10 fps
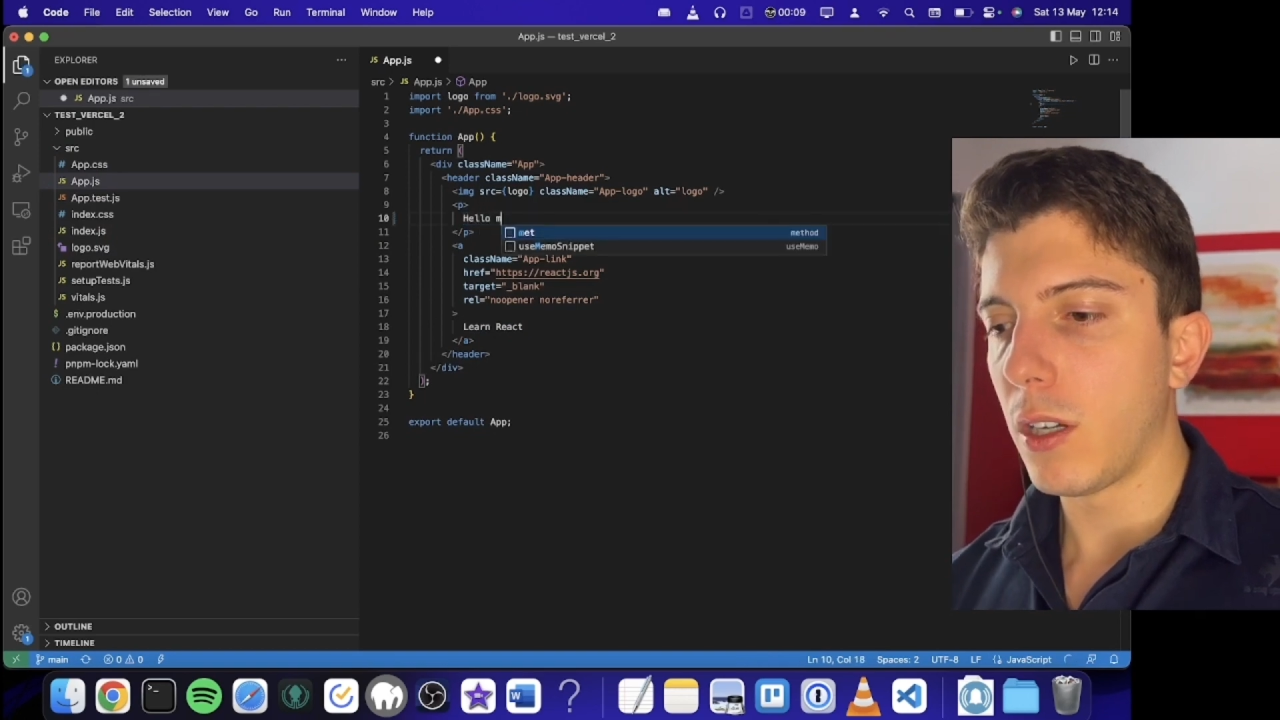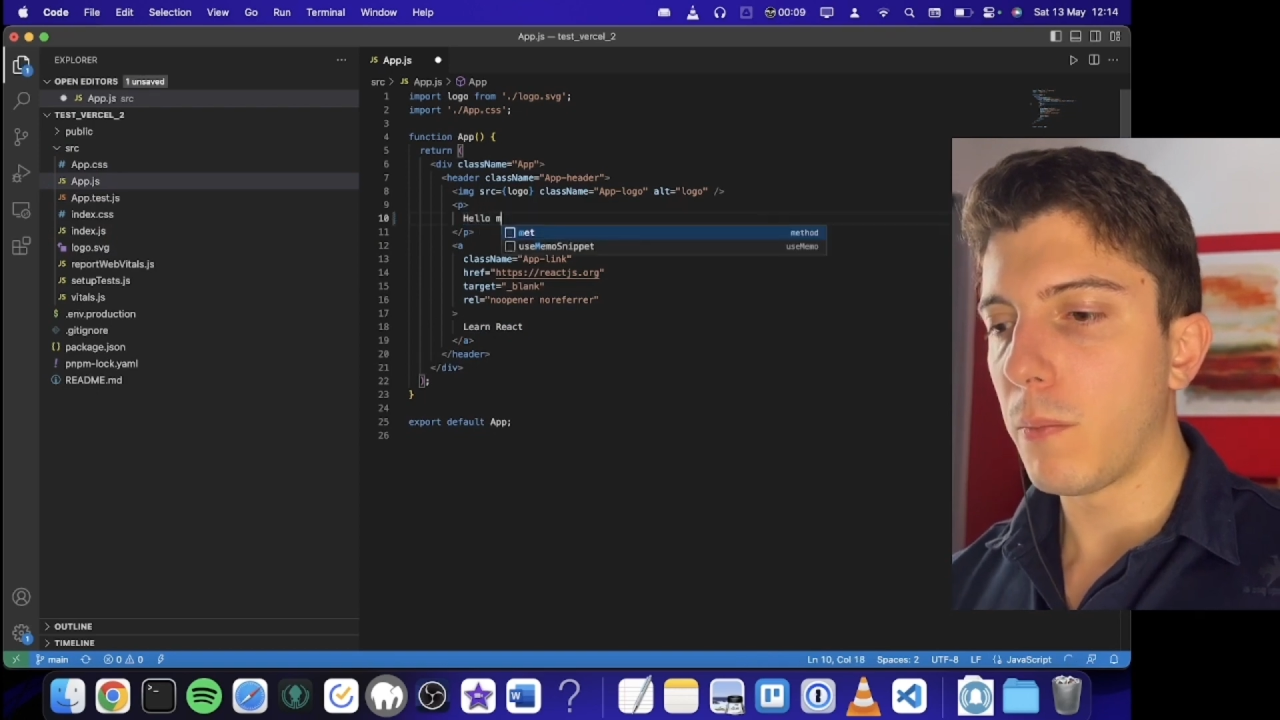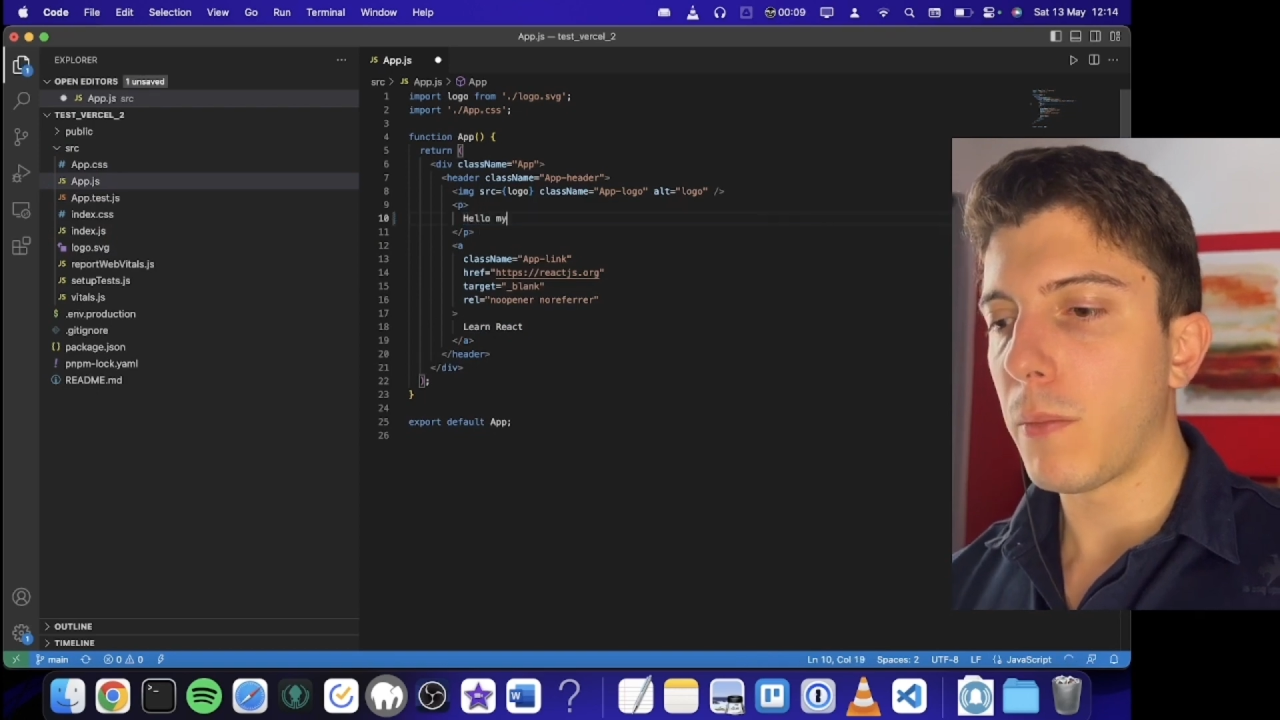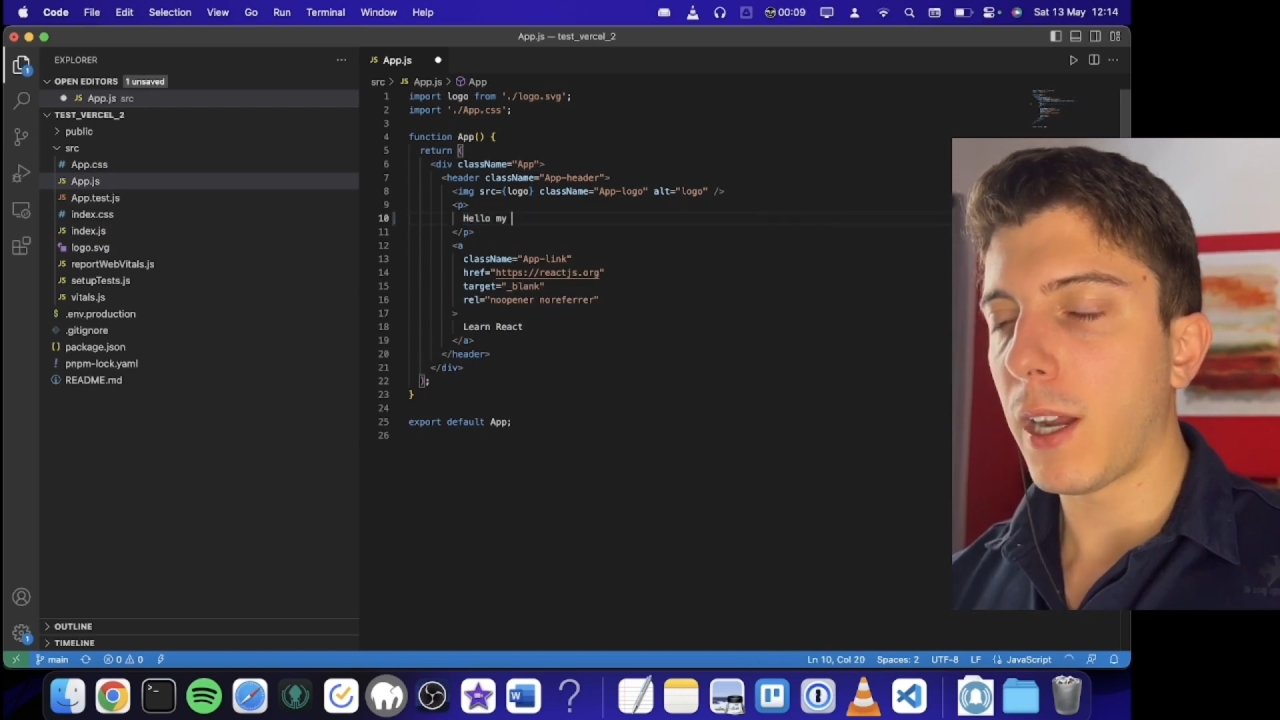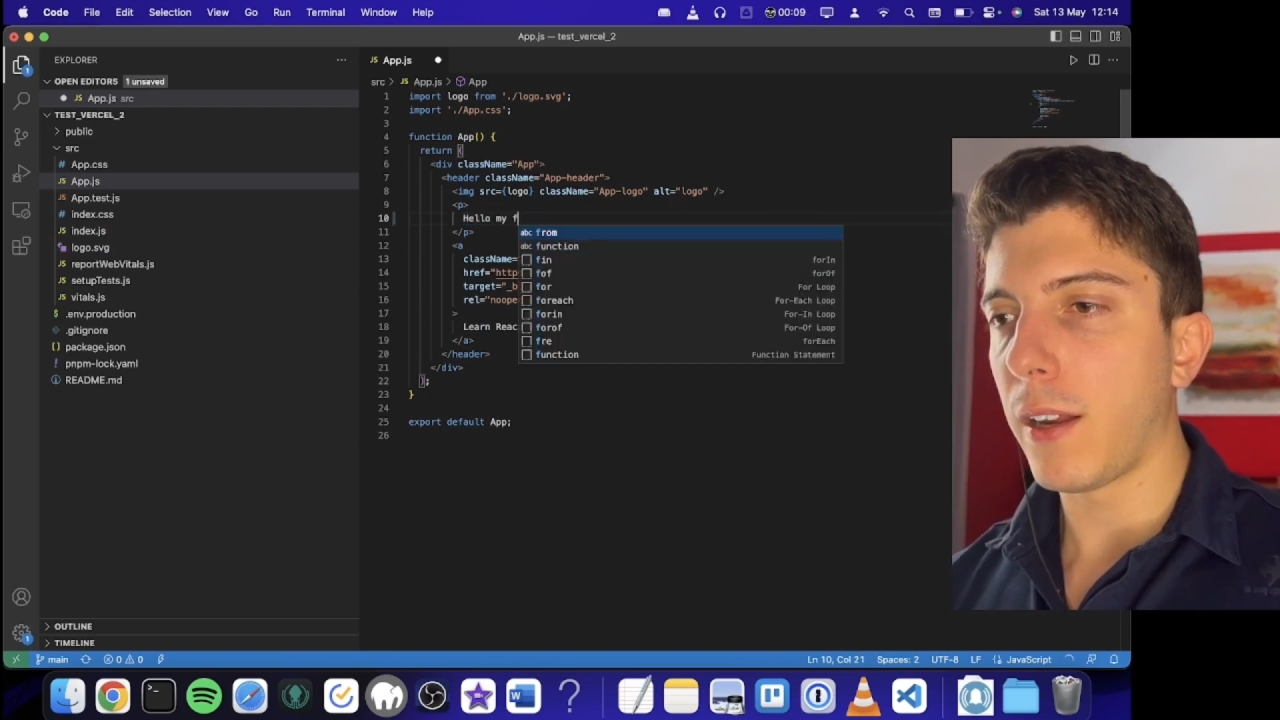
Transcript: my